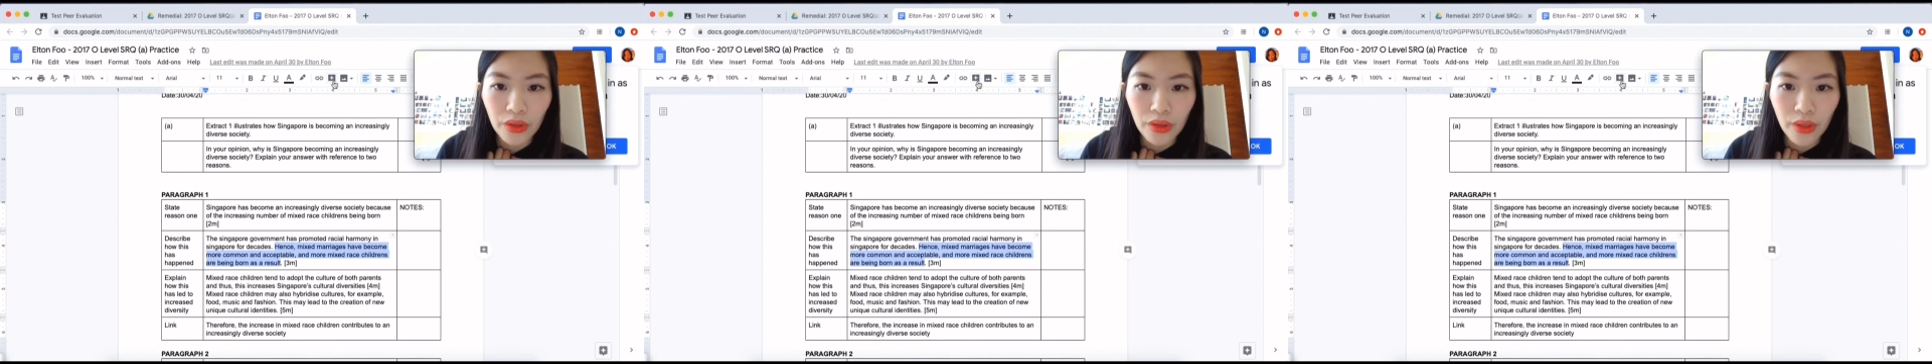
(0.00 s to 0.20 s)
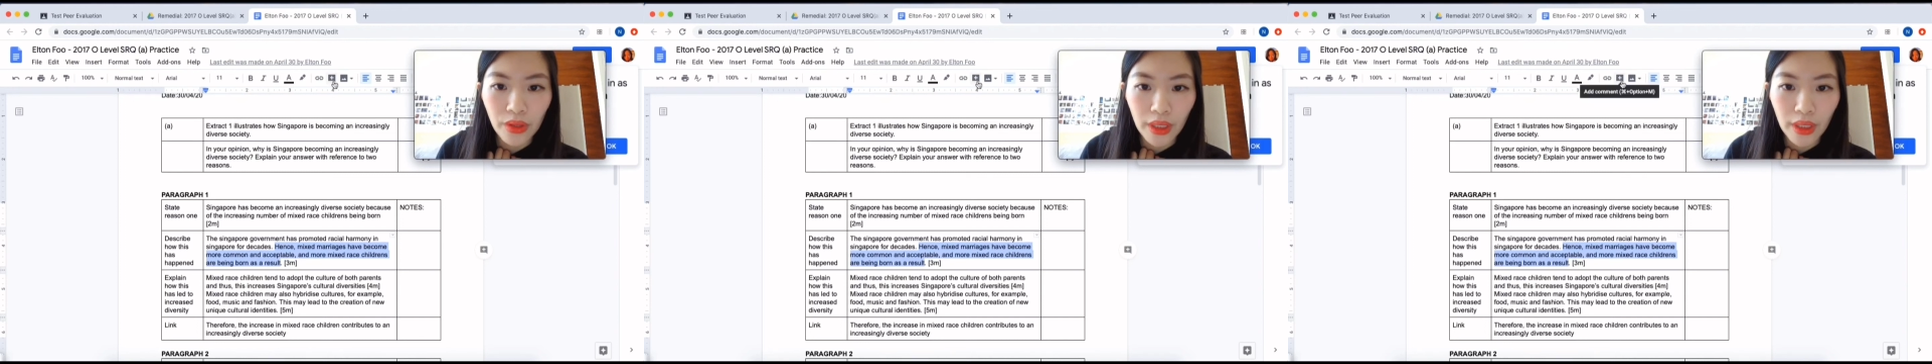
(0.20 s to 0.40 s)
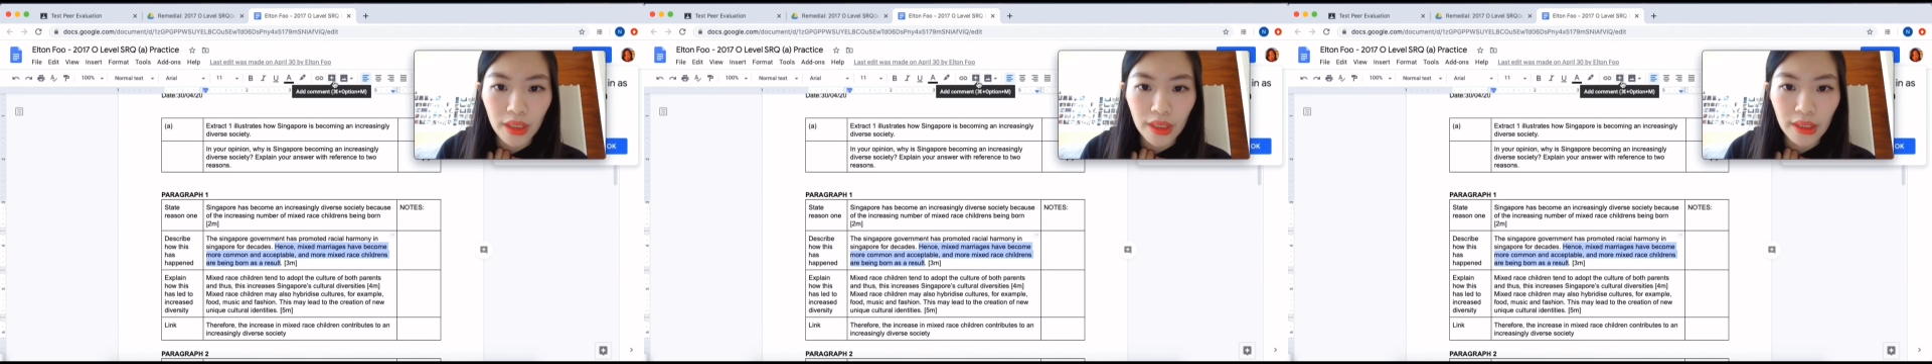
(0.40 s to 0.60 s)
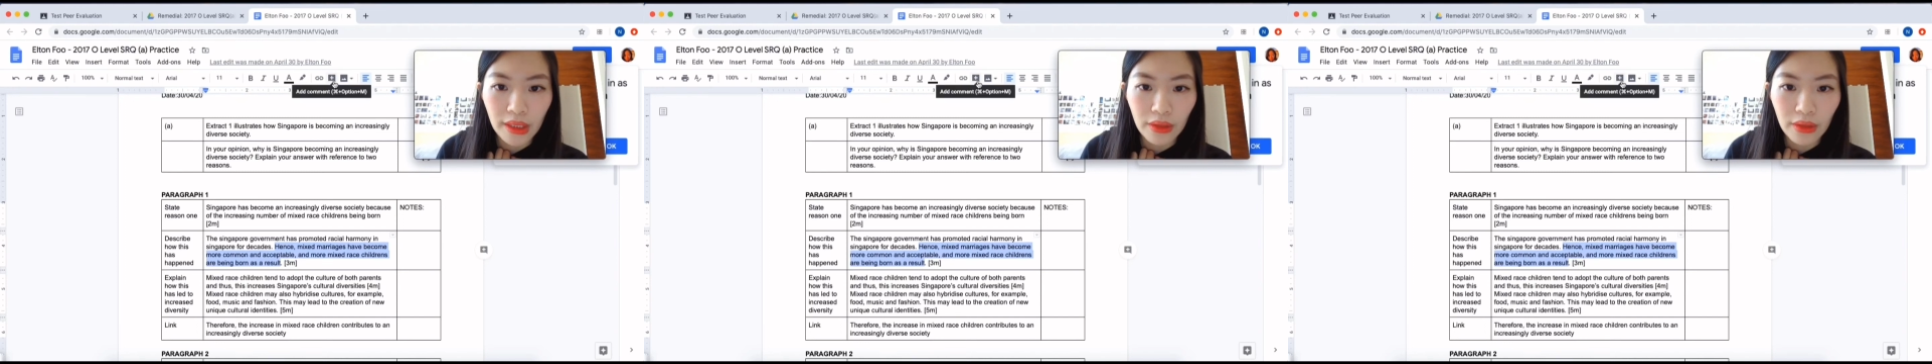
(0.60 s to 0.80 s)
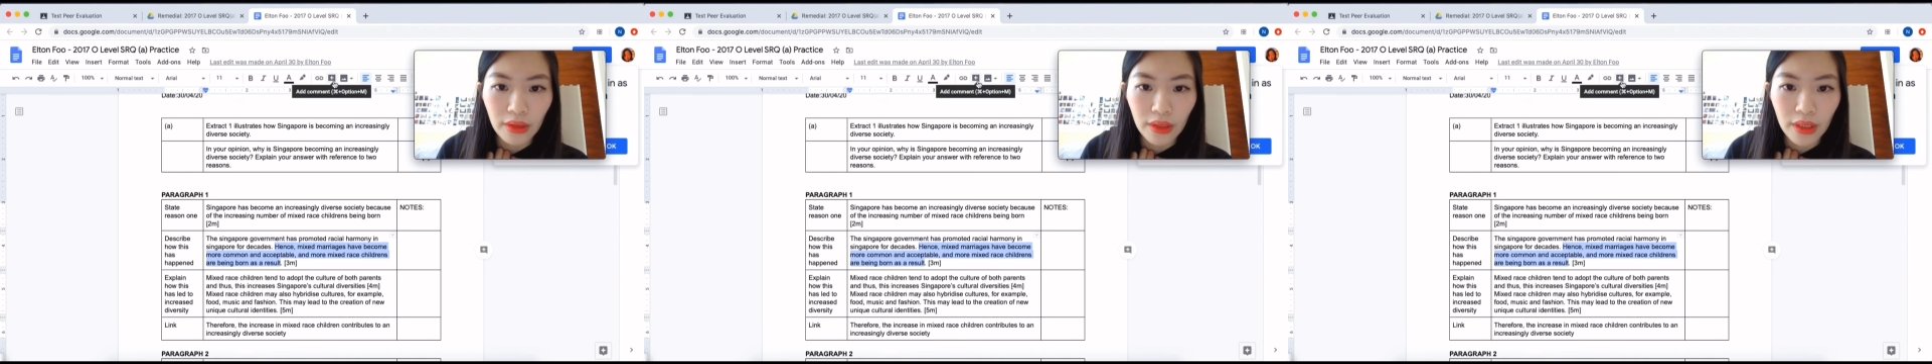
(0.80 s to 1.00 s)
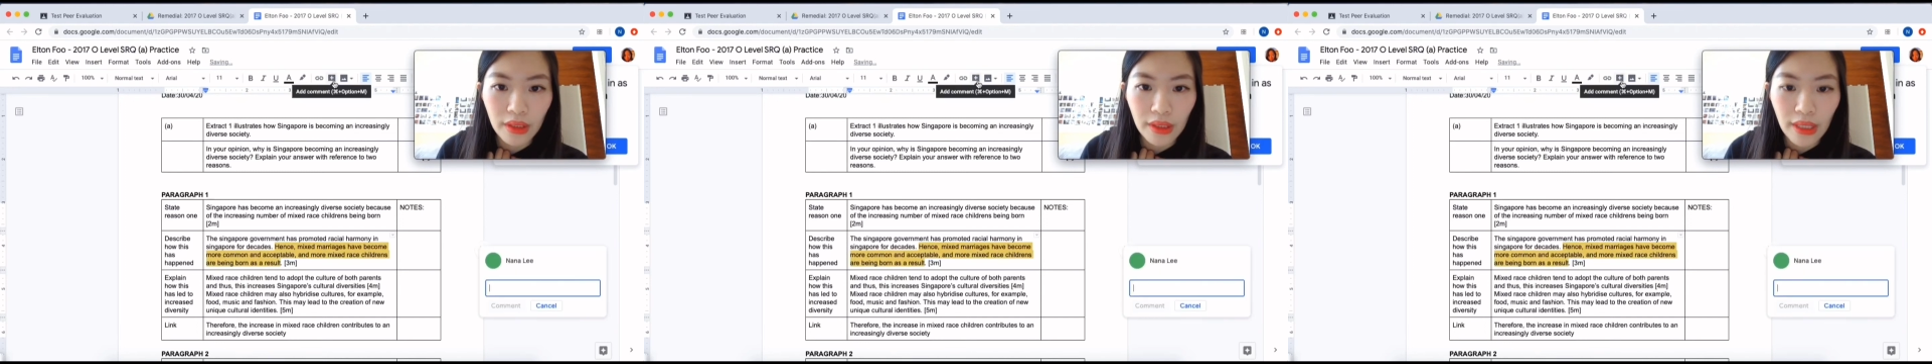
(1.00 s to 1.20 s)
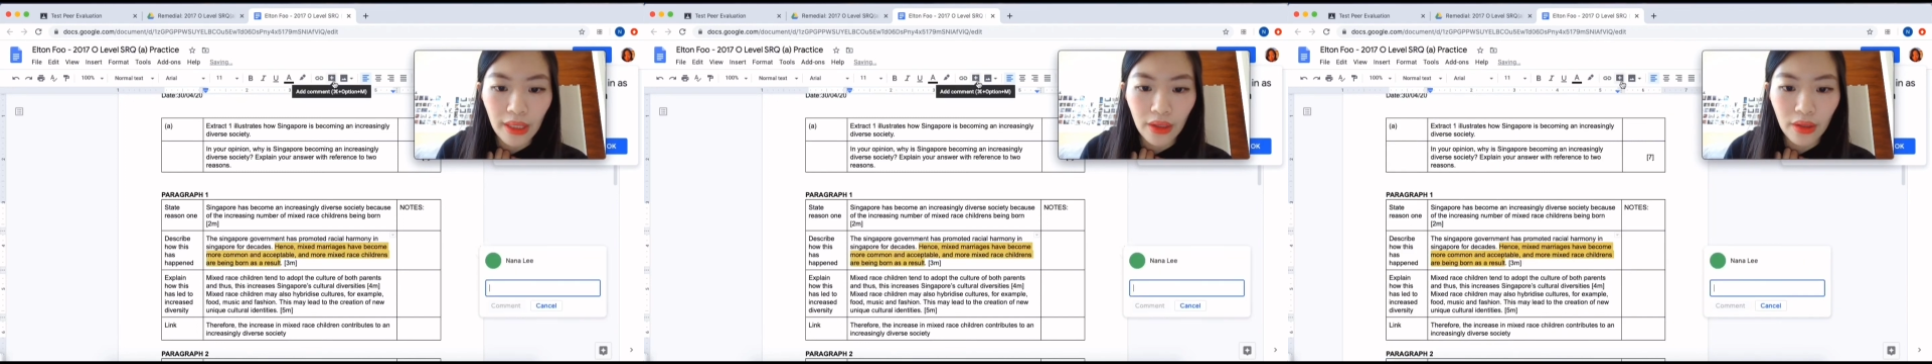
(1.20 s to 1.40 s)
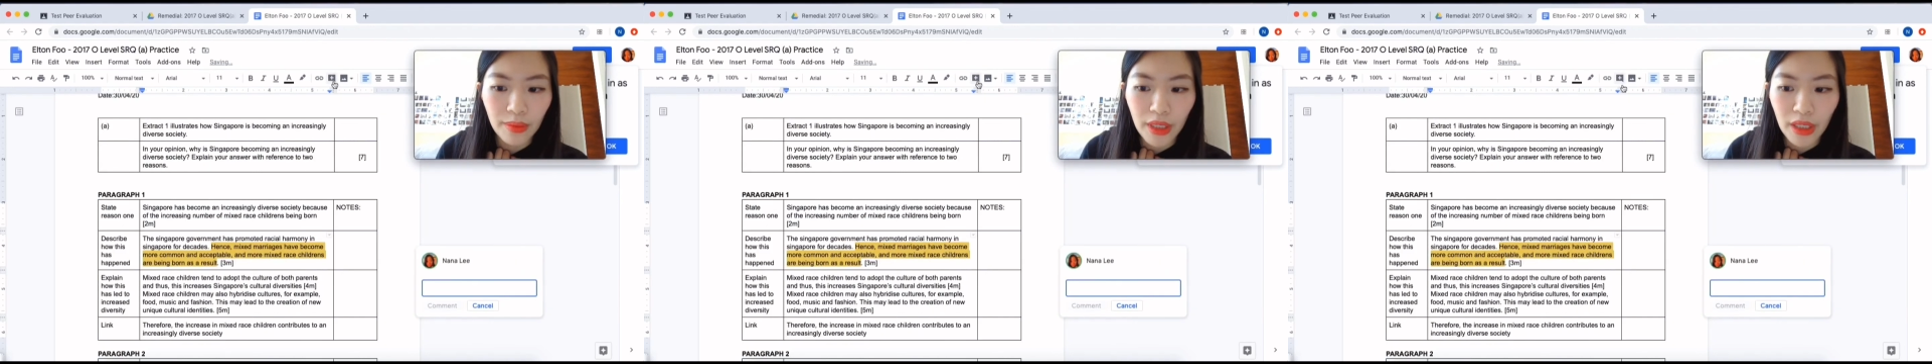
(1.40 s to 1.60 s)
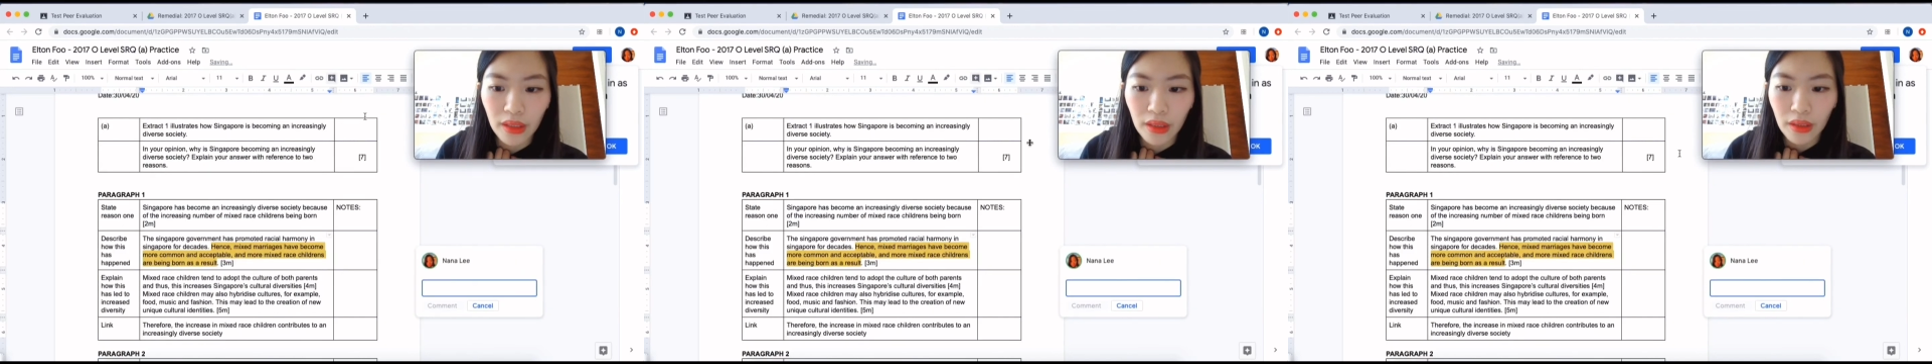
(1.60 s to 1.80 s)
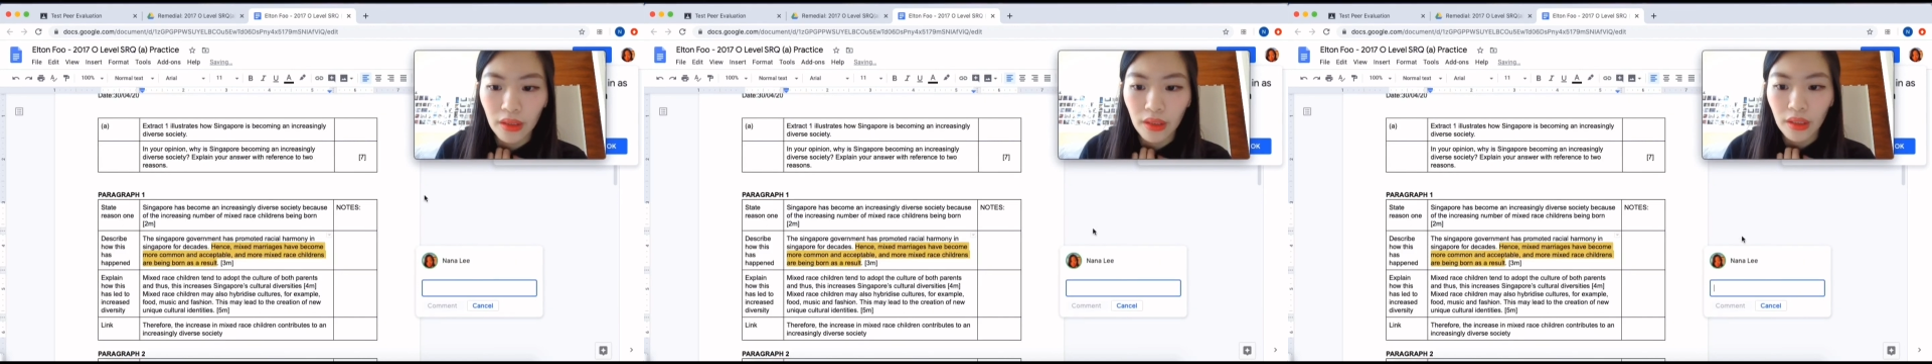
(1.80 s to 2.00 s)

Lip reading: So I can just click on this, add comment.